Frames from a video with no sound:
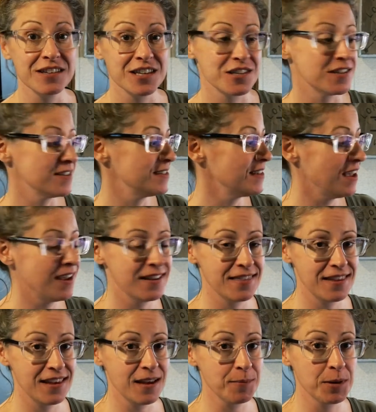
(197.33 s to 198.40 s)
delicious. I
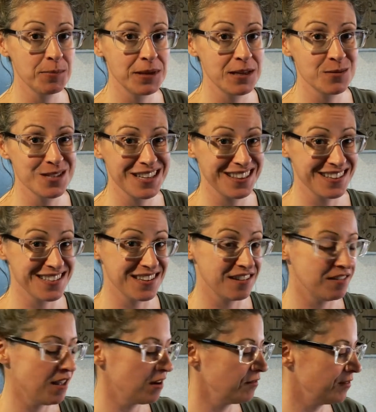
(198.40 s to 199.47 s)
think I'm going to be using this in a
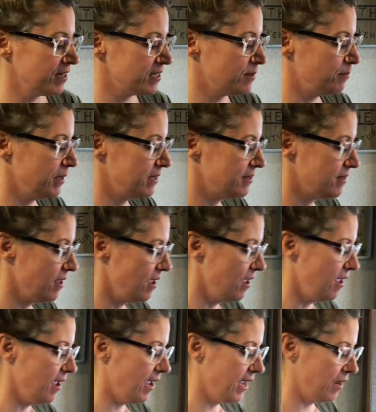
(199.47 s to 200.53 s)
lot of recipes.
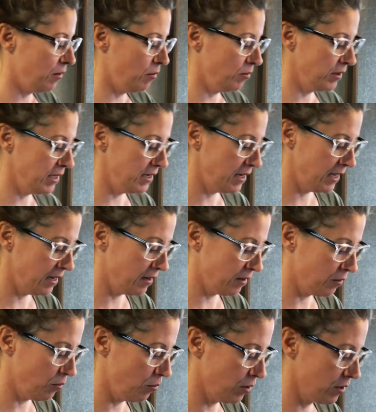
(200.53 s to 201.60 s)
I only need a
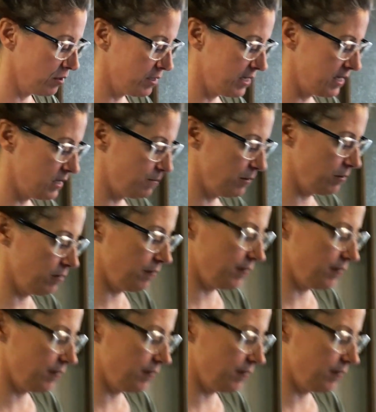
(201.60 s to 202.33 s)
1/4 teaspoon